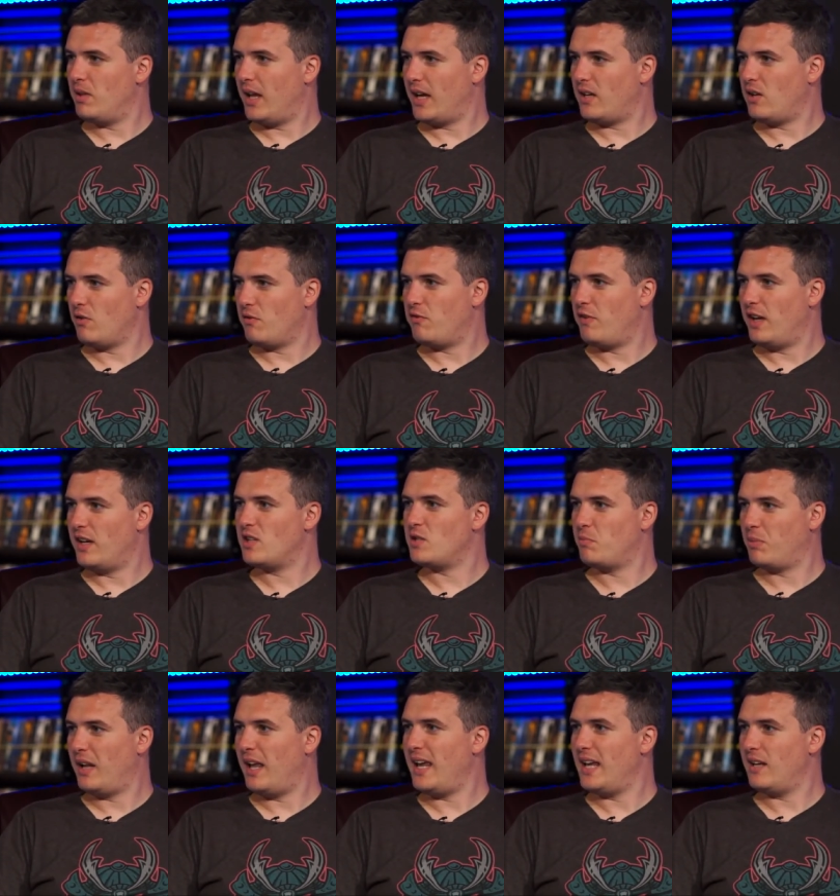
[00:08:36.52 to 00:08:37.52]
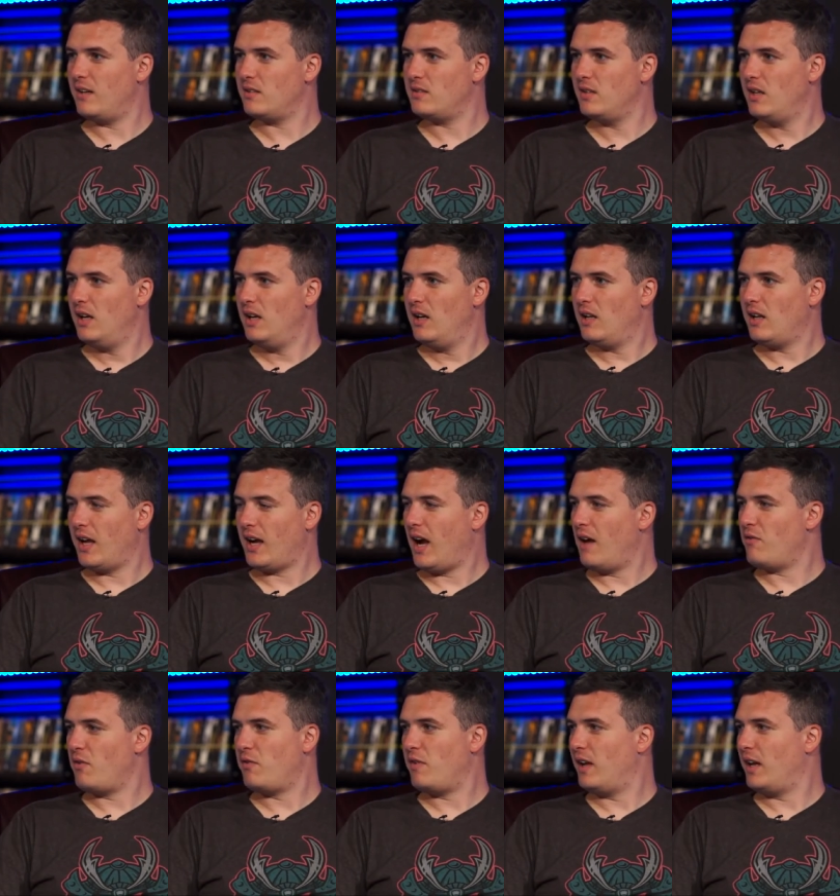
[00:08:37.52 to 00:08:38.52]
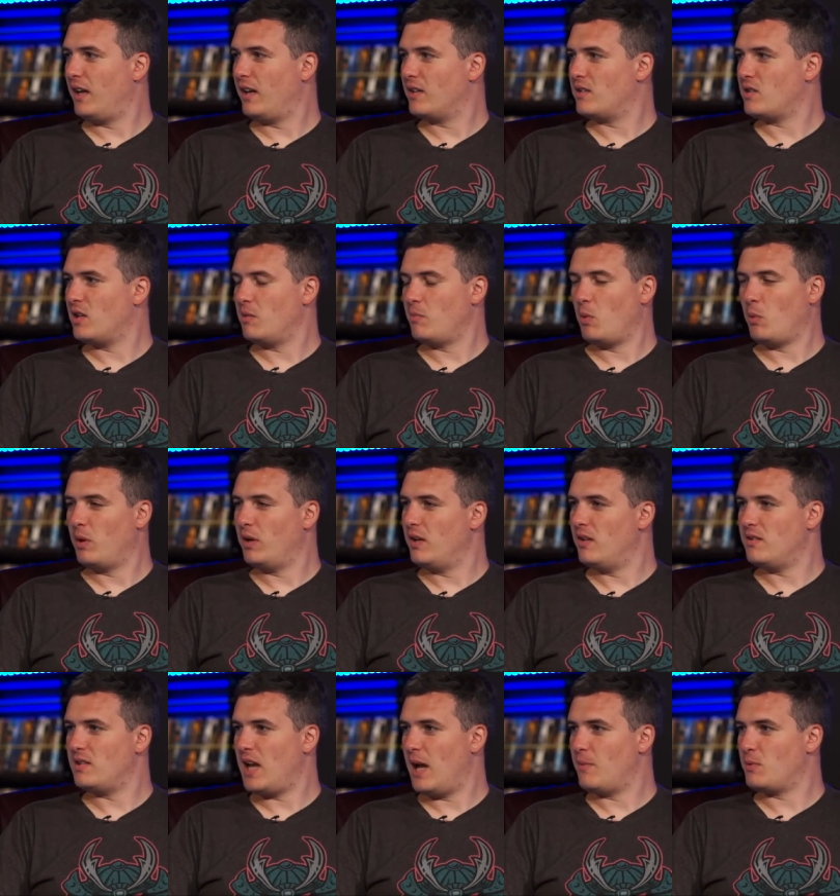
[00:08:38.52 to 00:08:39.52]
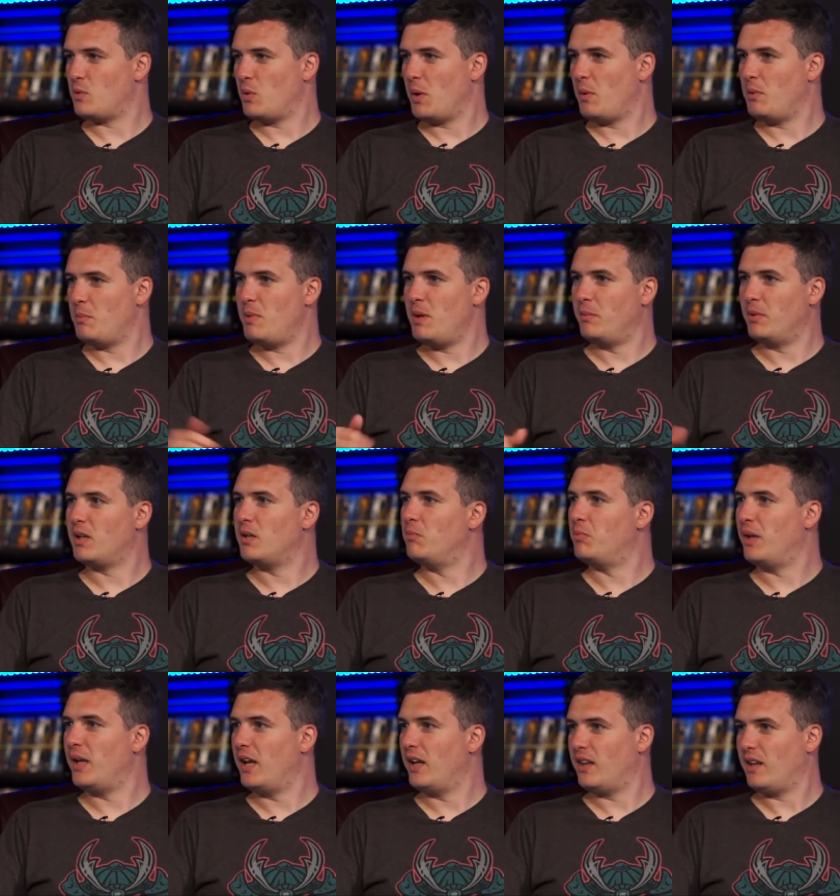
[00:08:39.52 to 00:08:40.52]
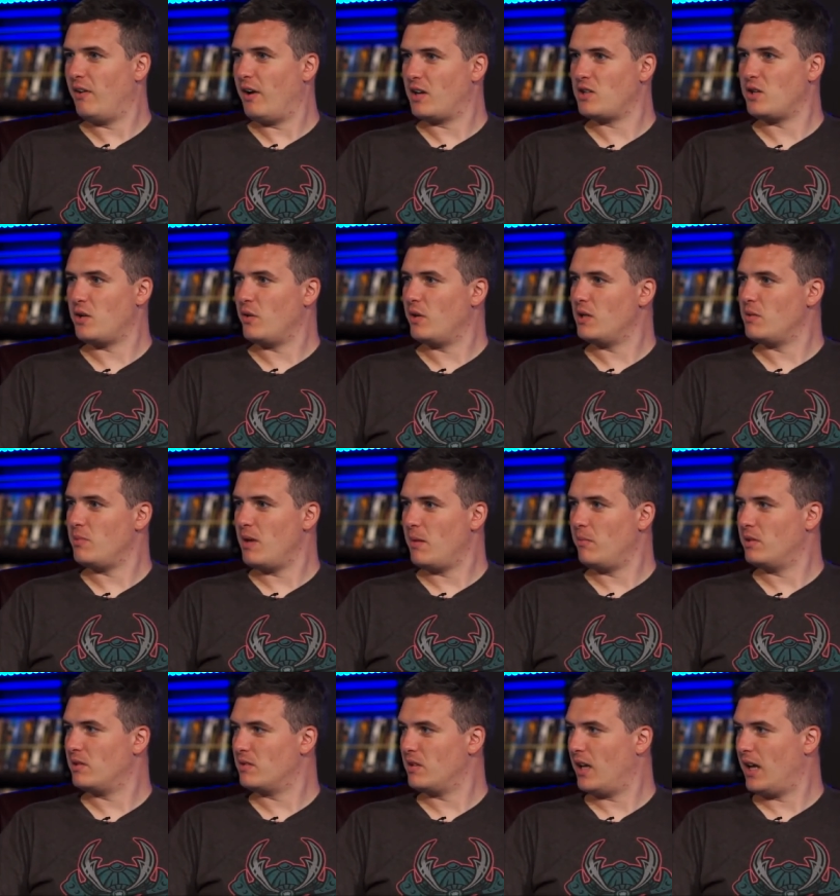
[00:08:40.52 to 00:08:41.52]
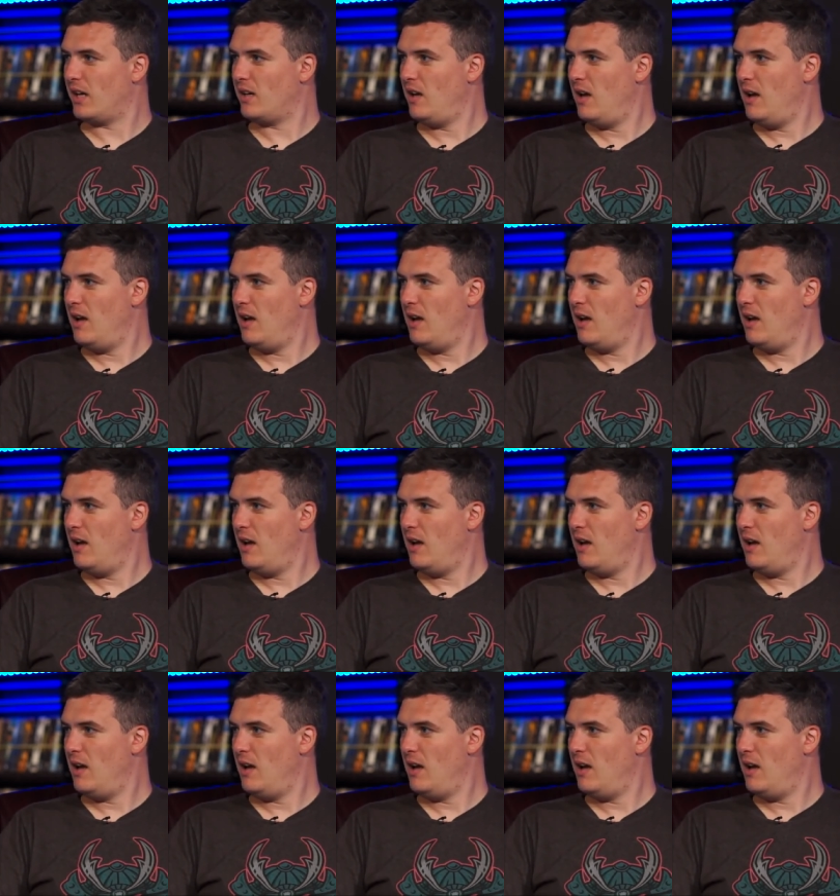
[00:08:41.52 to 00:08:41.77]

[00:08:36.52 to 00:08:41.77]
you're finished playing it, like I have a feeling it's gonna be one of these games where when people complete it, they're actually going to be able to like